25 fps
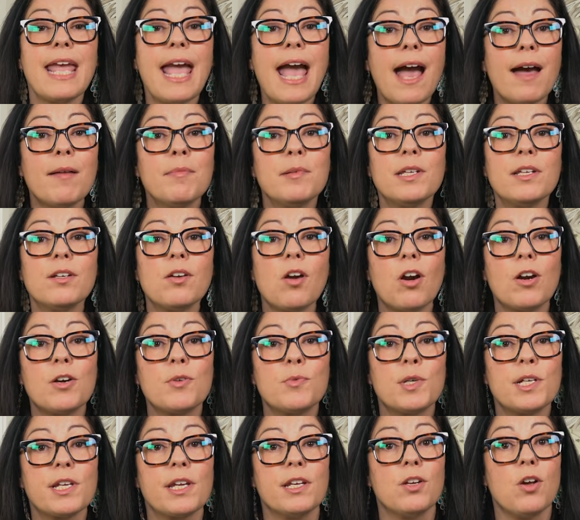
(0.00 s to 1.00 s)
Cabinet
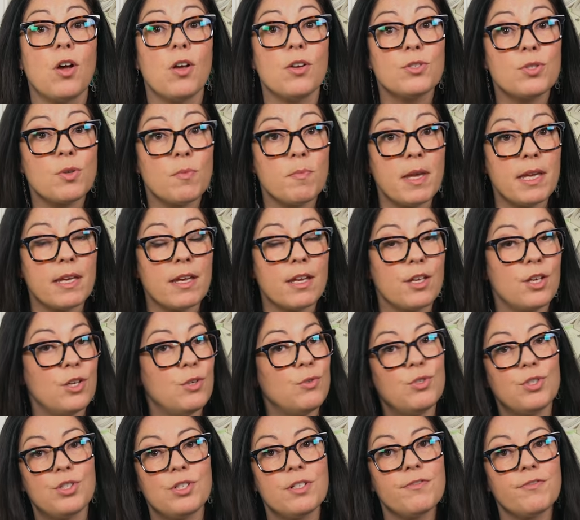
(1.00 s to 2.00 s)
hardware can also make a
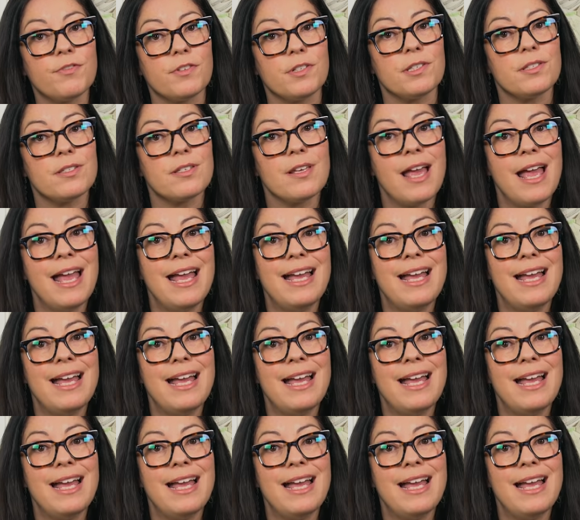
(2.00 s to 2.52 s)
huge difference.